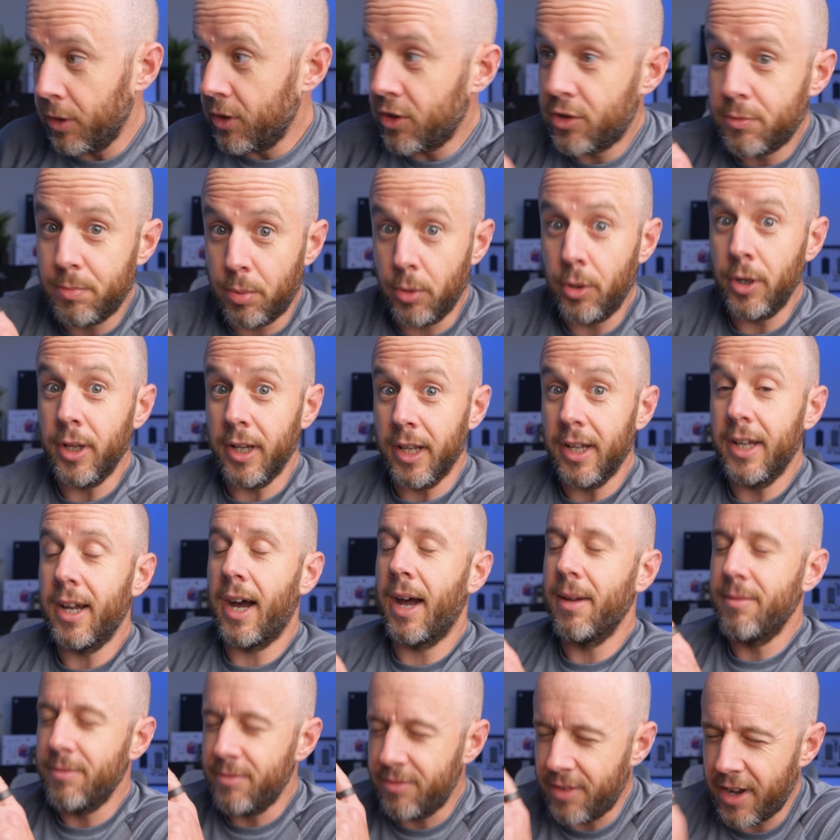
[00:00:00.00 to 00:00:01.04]
and spoiler,
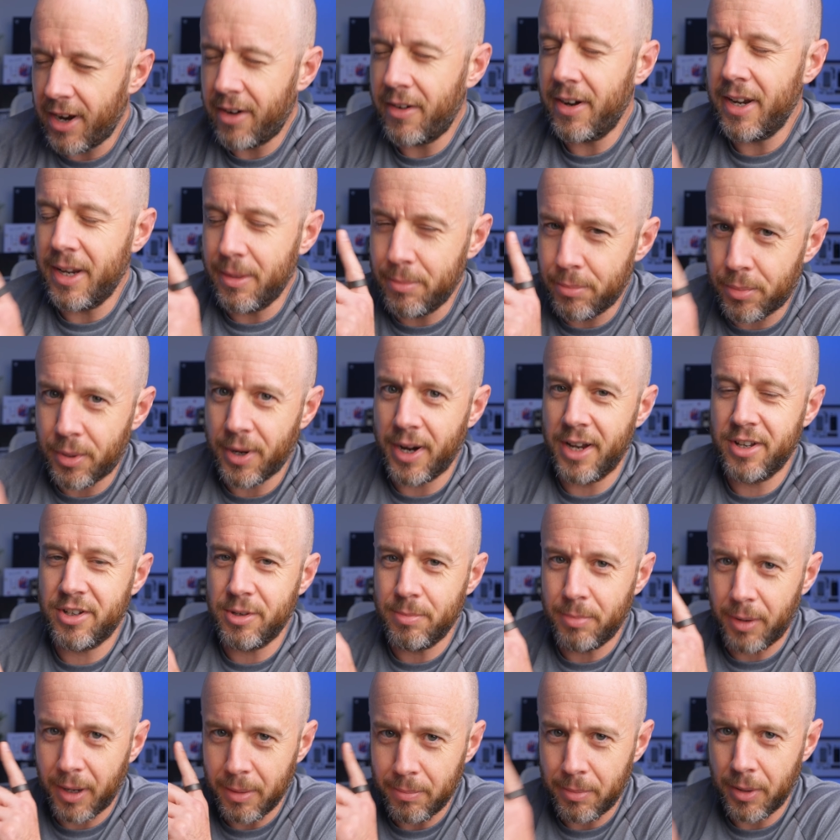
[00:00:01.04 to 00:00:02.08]
I'm very impressed
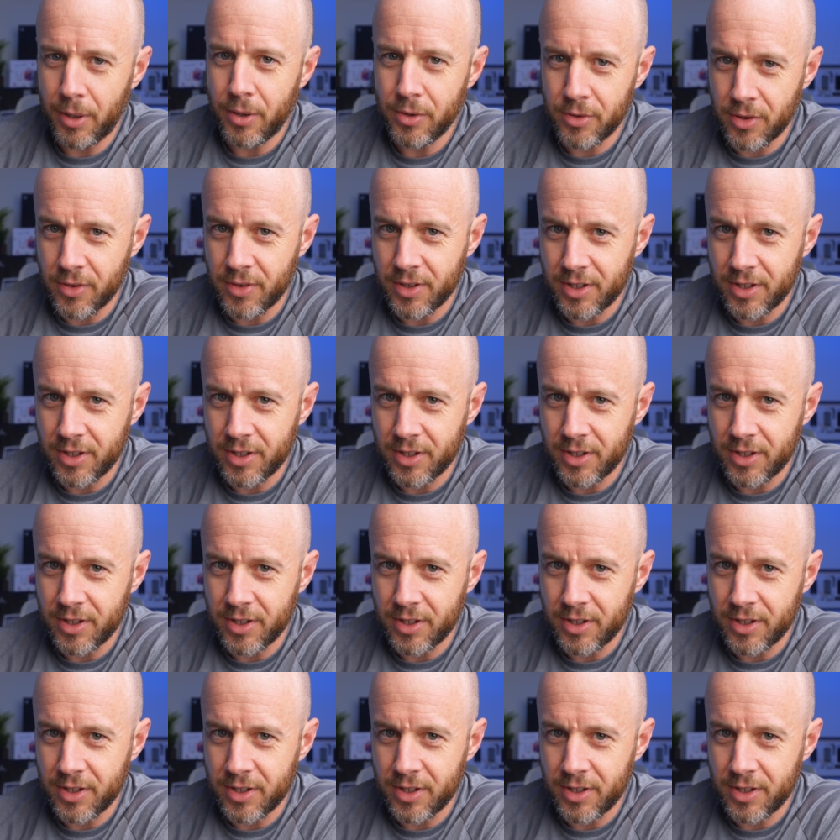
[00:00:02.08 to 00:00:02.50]
by both of